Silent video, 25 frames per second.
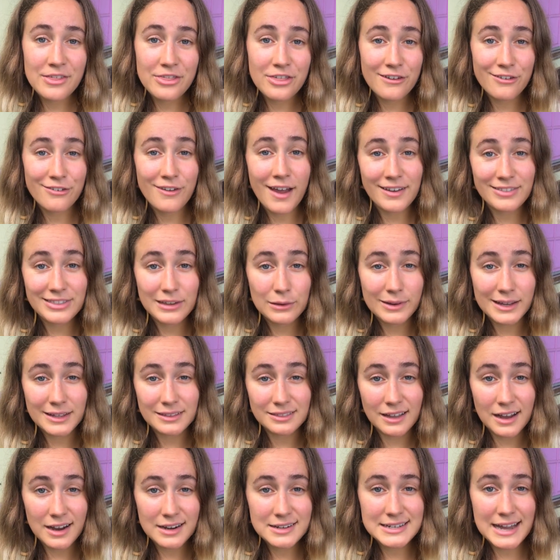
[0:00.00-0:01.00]
the fact that we
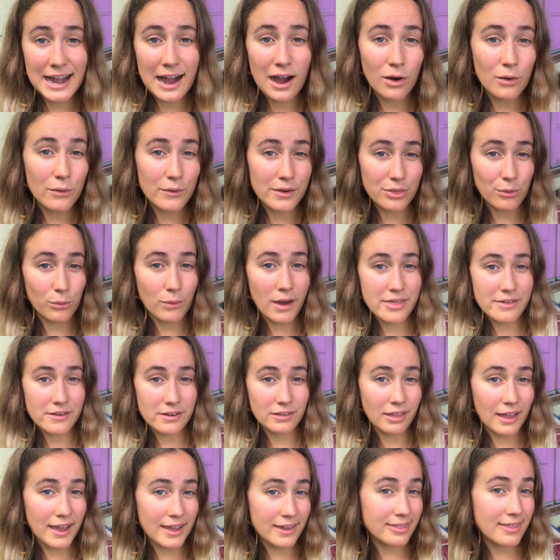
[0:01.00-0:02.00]
lucked out with
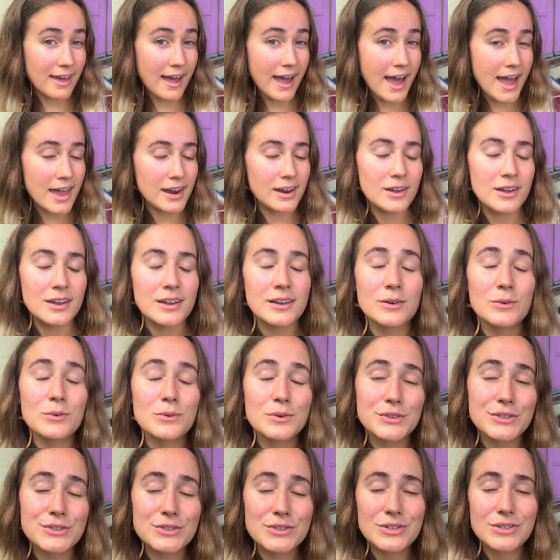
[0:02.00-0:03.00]
weather like that
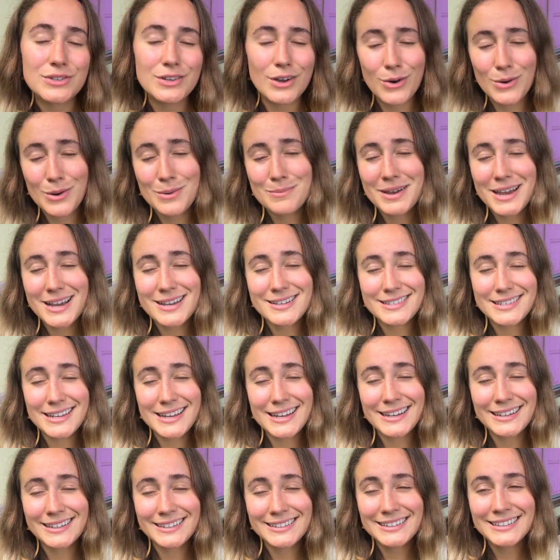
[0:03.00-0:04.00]
was so
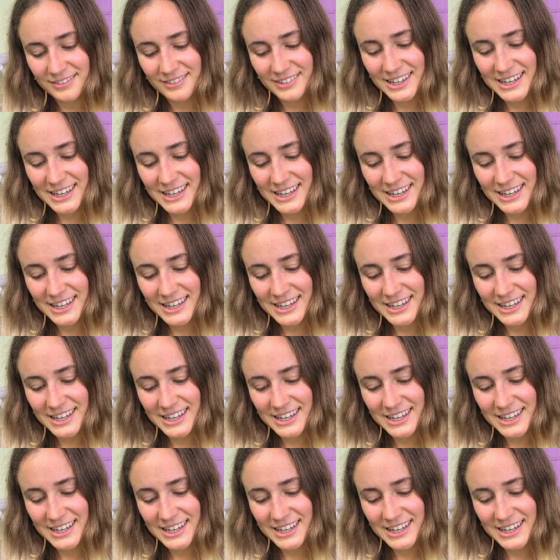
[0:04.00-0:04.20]
amazing.